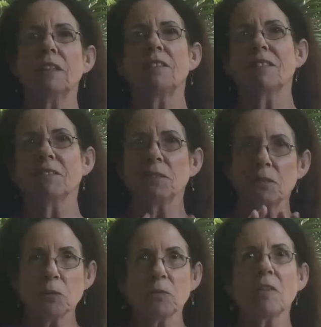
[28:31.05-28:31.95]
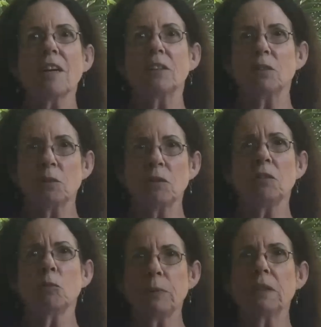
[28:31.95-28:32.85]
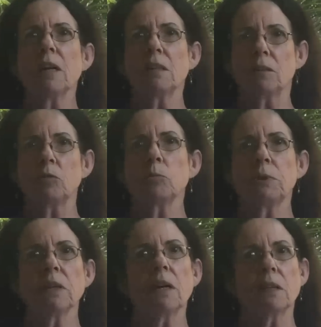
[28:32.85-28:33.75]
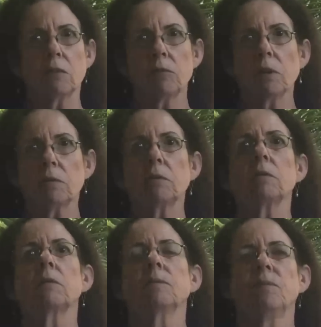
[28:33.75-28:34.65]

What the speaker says: It's all right, you'll be guided, trust us.